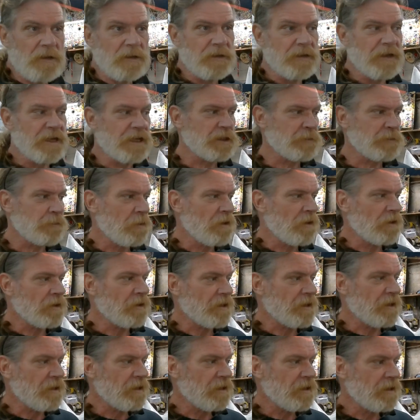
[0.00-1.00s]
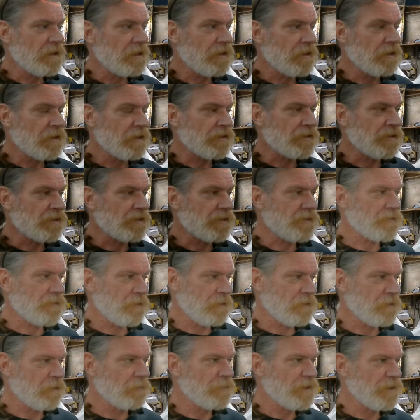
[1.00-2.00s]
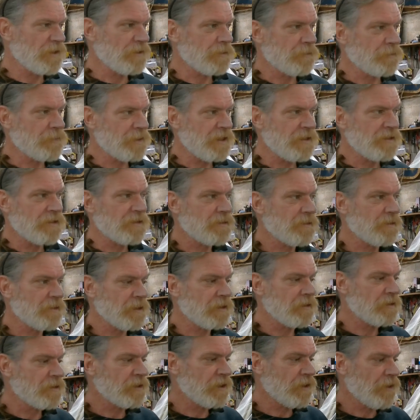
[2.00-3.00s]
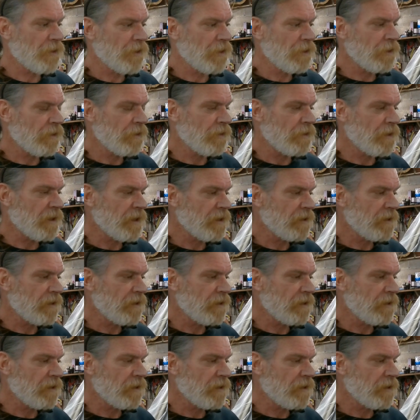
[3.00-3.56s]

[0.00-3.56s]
Next part is there's little bits and pieces in the interior,